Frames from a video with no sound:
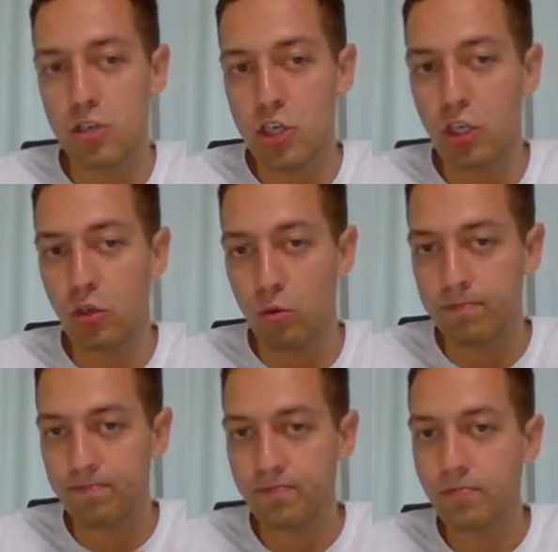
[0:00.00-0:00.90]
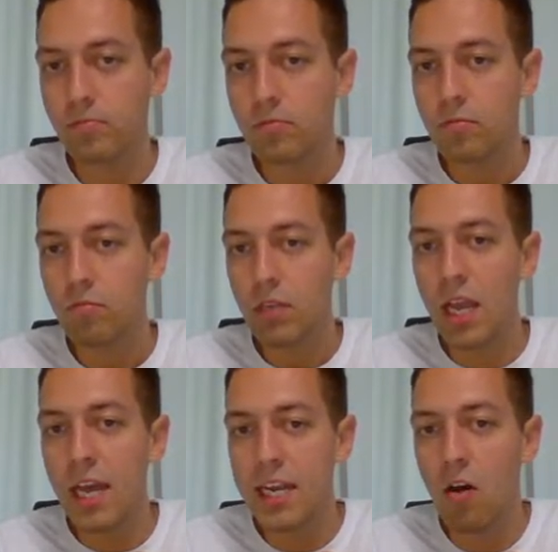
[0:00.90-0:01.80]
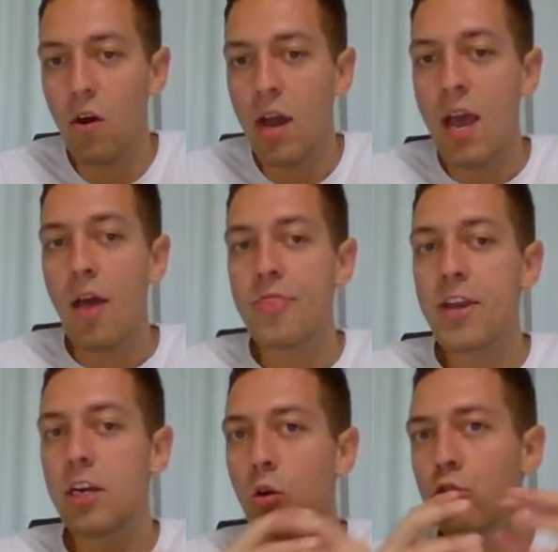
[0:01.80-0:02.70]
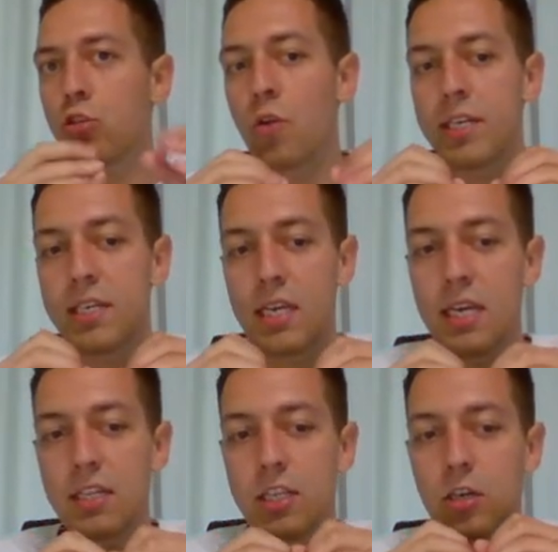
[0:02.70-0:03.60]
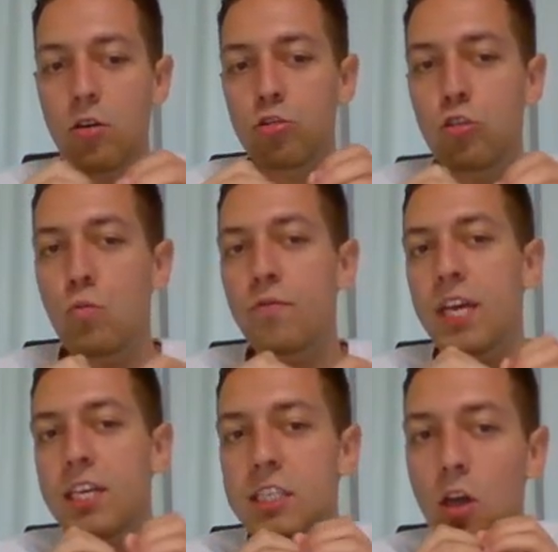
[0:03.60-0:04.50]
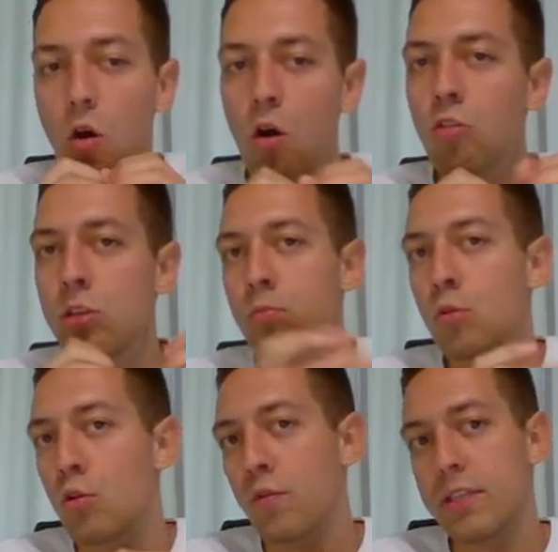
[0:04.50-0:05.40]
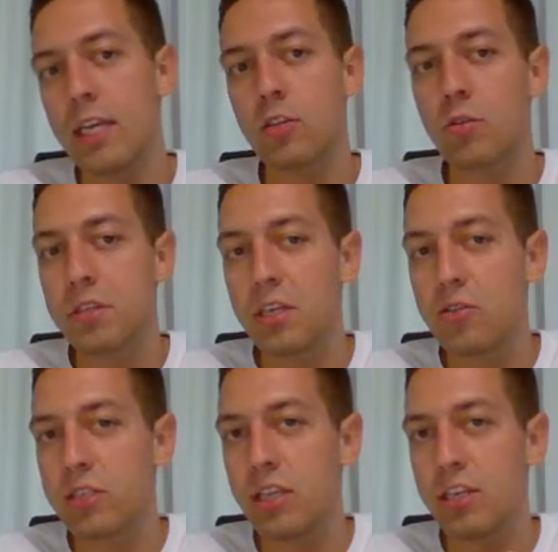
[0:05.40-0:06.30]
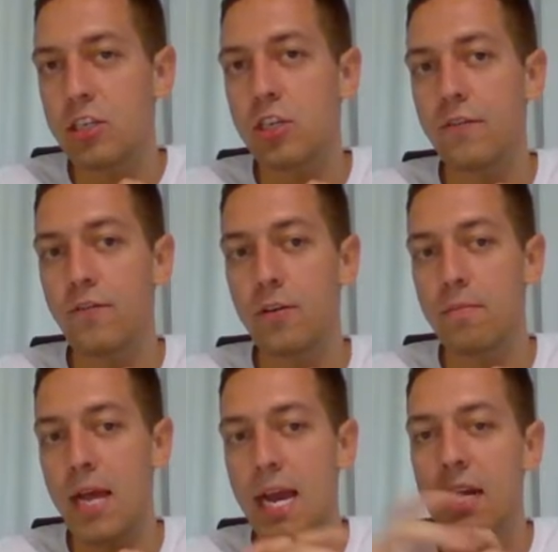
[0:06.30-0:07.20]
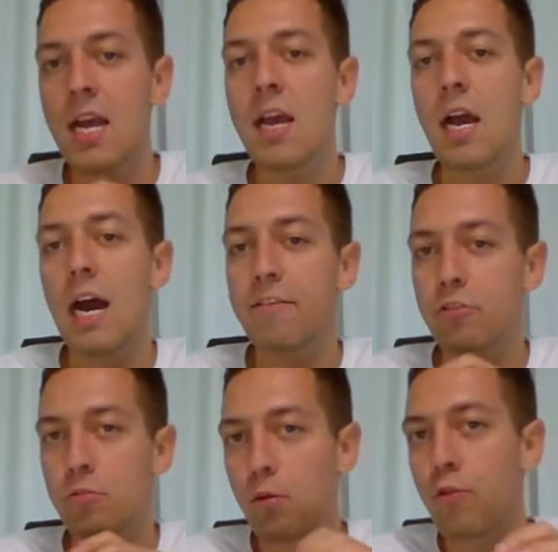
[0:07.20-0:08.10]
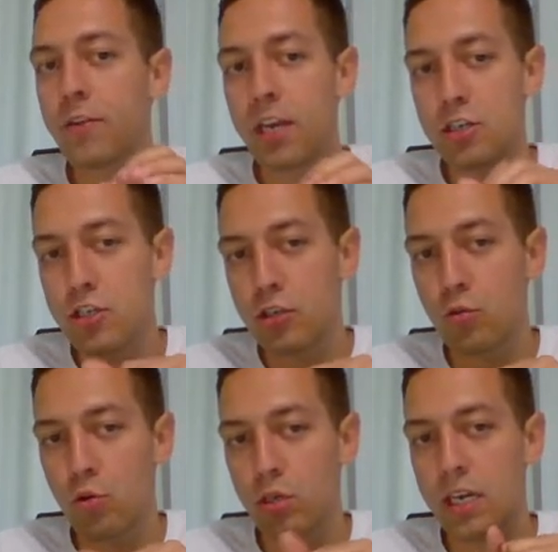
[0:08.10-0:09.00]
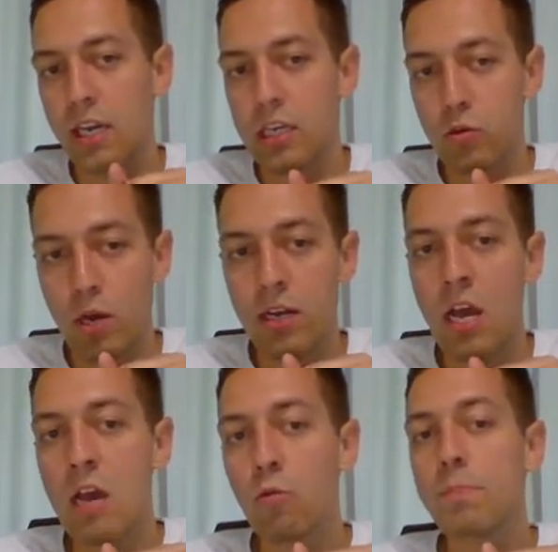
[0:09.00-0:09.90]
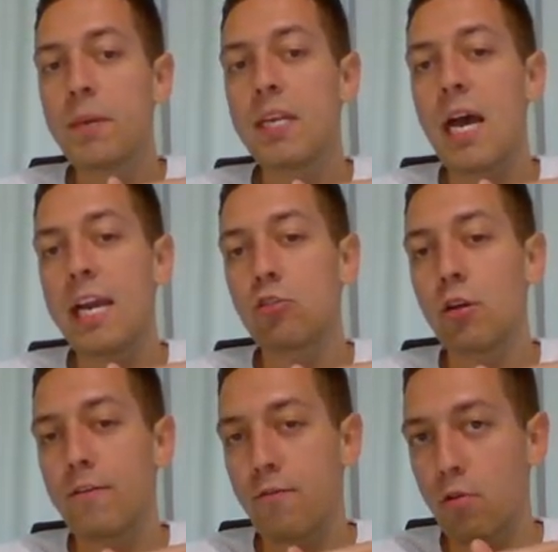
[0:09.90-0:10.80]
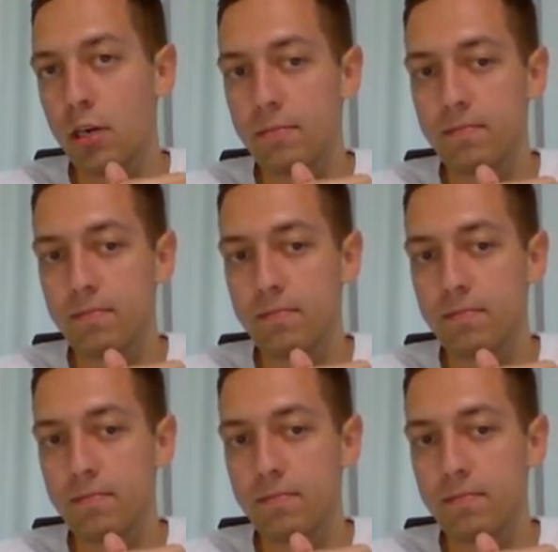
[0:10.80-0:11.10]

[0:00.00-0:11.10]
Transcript: g2. And now the go-to idea, the go-to move, that is the only move that continues the initiative for black after both king g2 or king h1 would be knight to f4.